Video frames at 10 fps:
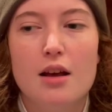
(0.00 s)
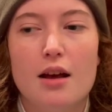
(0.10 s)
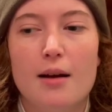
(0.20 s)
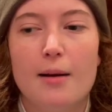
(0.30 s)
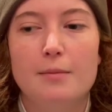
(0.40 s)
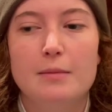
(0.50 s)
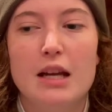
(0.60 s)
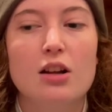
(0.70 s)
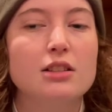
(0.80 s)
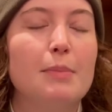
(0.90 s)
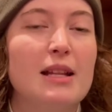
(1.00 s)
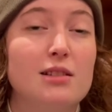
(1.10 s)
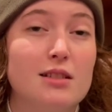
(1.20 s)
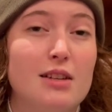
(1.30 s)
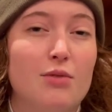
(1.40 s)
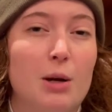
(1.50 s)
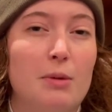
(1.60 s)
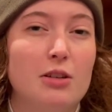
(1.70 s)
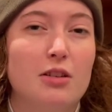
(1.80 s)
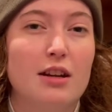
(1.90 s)
It all depends on the environment
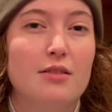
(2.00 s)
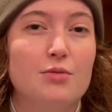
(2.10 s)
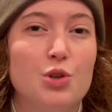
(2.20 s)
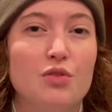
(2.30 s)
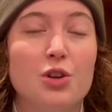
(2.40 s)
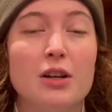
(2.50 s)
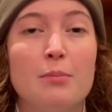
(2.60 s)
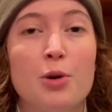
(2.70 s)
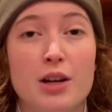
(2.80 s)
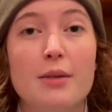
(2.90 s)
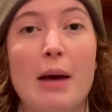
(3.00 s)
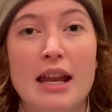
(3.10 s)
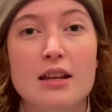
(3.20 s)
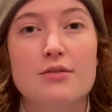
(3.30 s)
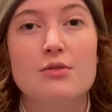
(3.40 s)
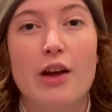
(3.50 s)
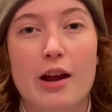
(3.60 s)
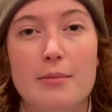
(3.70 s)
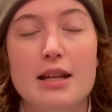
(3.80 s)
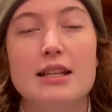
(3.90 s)
you're in. So if you're in a more competitive
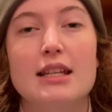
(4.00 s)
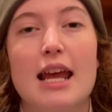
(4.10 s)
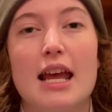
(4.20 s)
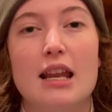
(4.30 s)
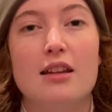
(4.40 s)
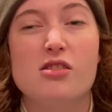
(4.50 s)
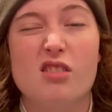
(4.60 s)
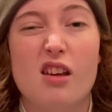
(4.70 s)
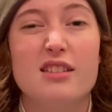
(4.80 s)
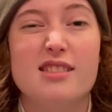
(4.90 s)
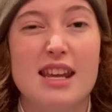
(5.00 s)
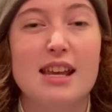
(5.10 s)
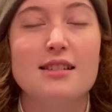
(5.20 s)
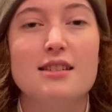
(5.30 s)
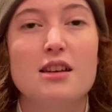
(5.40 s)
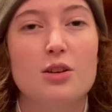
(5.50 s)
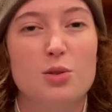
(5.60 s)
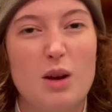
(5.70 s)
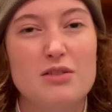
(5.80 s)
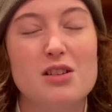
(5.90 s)
environment and there's a lot of stakes, the
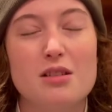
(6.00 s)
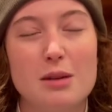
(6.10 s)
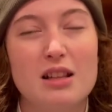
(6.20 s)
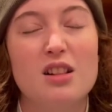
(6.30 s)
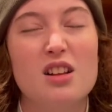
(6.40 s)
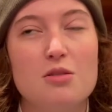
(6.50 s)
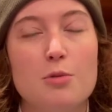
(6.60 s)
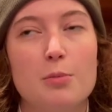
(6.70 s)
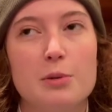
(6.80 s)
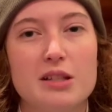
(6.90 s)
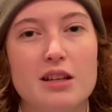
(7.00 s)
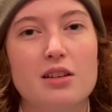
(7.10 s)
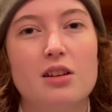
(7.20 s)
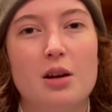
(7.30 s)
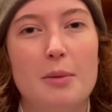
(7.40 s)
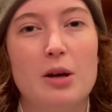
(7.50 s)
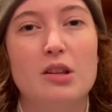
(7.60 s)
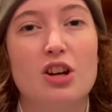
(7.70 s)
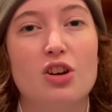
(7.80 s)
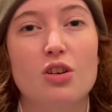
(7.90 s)
refs are going to be a little more particular about
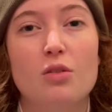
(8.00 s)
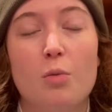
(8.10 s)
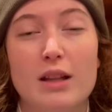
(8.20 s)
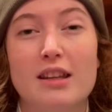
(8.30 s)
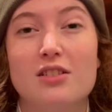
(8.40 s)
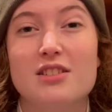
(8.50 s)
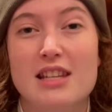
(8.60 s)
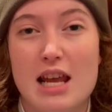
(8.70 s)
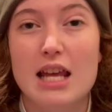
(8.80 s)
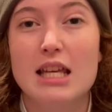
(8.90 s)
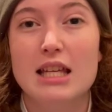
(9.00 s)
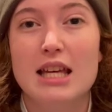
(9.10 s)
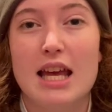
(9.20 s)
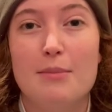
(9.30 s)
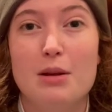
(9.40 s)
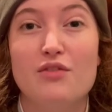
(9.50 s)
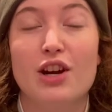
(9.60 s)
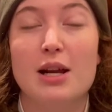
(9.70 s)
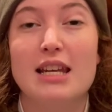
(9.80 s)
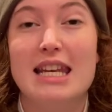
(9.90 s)
what they're seeing and be
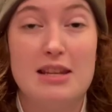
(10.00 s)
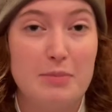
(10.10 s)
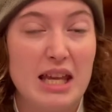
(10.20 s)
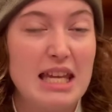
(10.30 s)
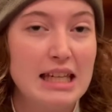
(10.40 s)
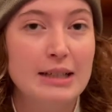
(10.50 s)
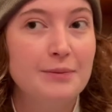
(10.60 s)
very nitpicky.